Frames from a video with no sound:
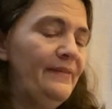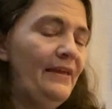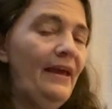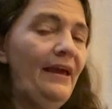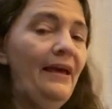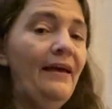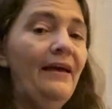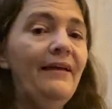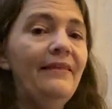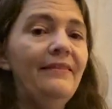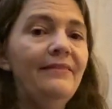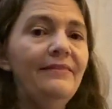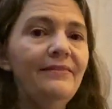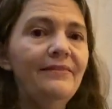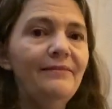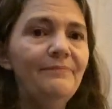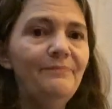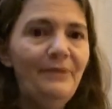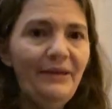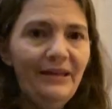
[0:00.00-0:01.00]

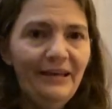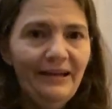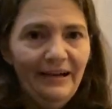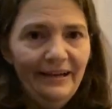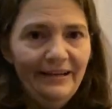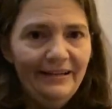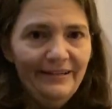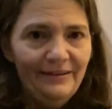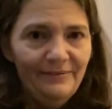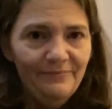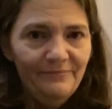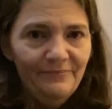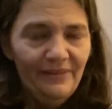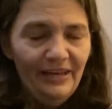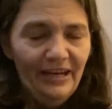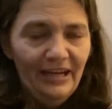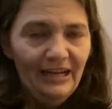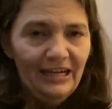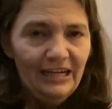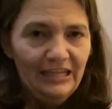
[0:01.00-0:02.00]
the big item
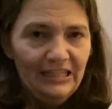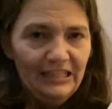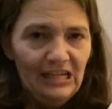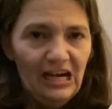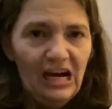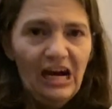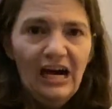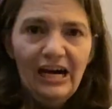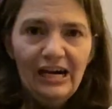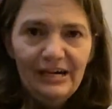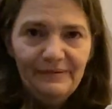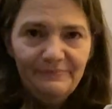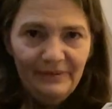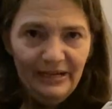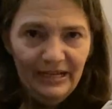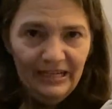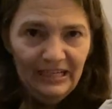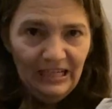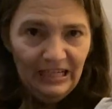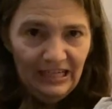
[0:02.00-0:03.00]
that caught
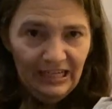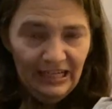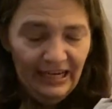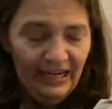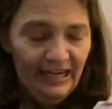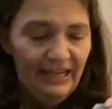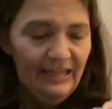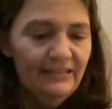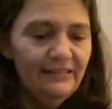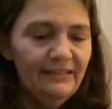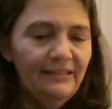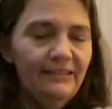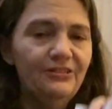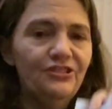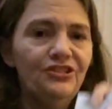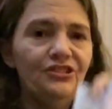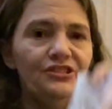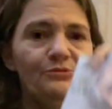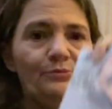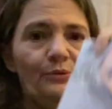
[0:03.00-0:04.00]
my eye, and
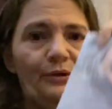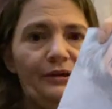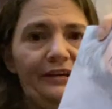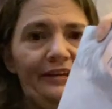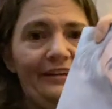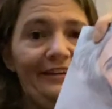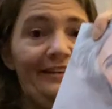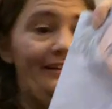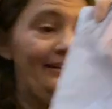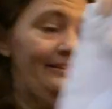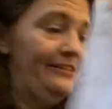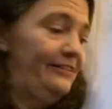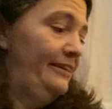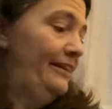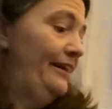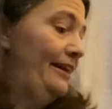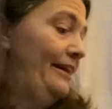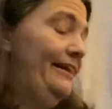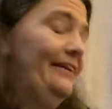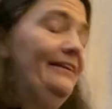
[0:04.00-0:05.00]
she's wearing it here, and
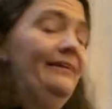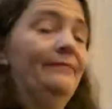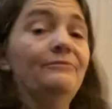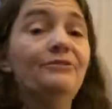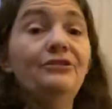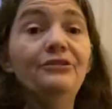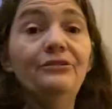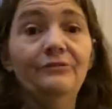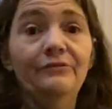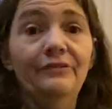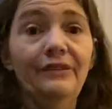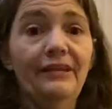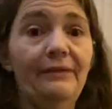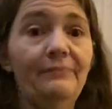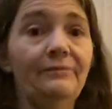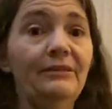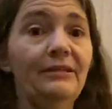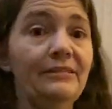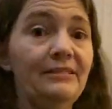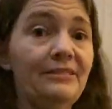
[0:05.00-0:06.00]
I am too, that
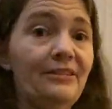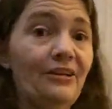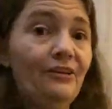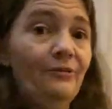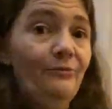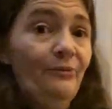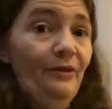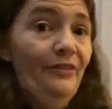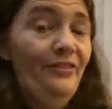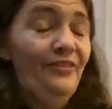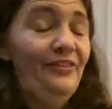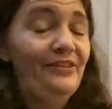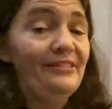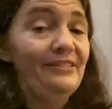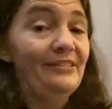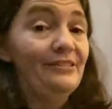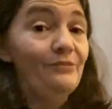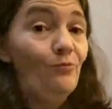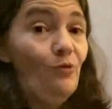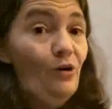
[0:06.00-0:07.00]
I'm going to start with, this
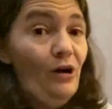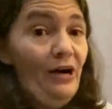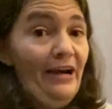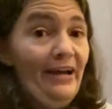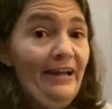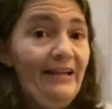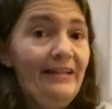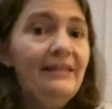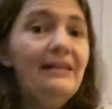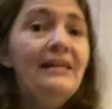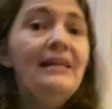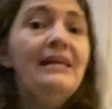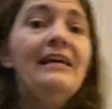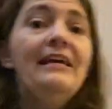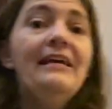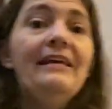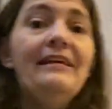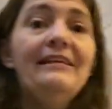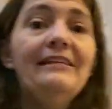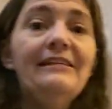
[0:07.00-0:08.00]
is why,
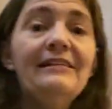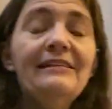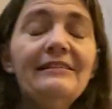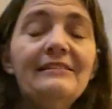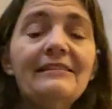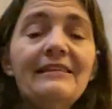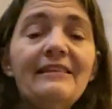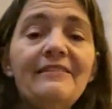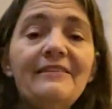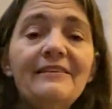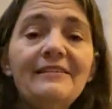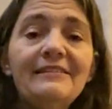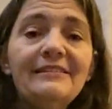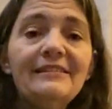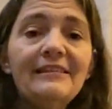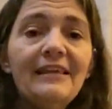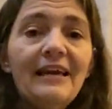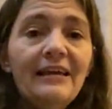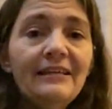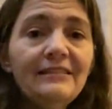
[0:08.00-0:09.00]
is this,
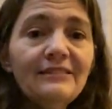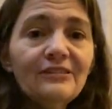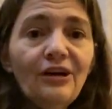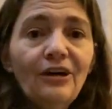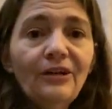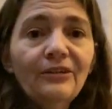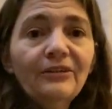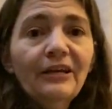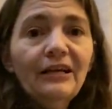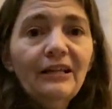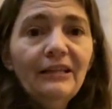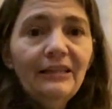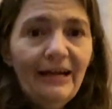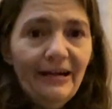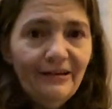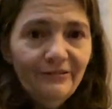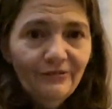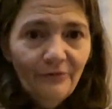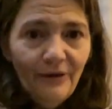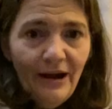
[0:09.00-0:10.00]
it's called a
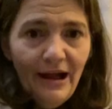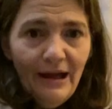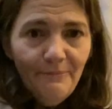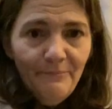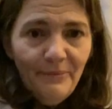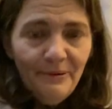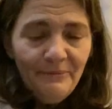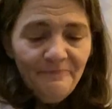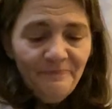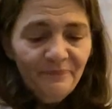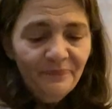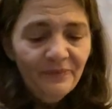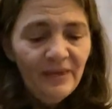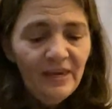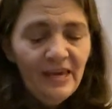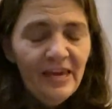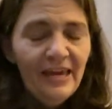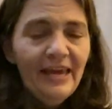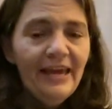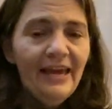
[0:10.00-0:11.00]
cloud wrap.
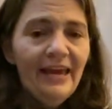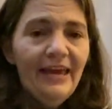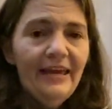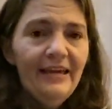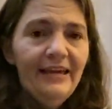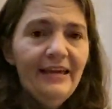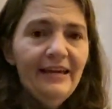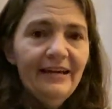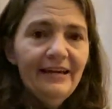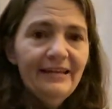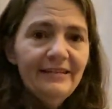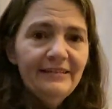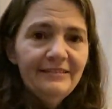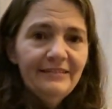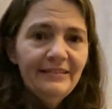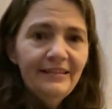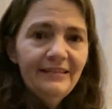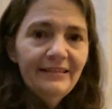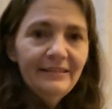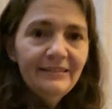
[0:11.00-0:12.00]
And
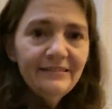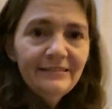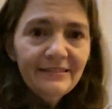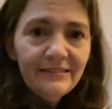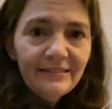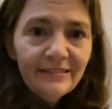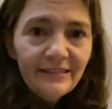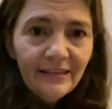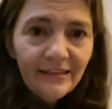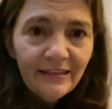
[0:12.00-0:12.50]
it's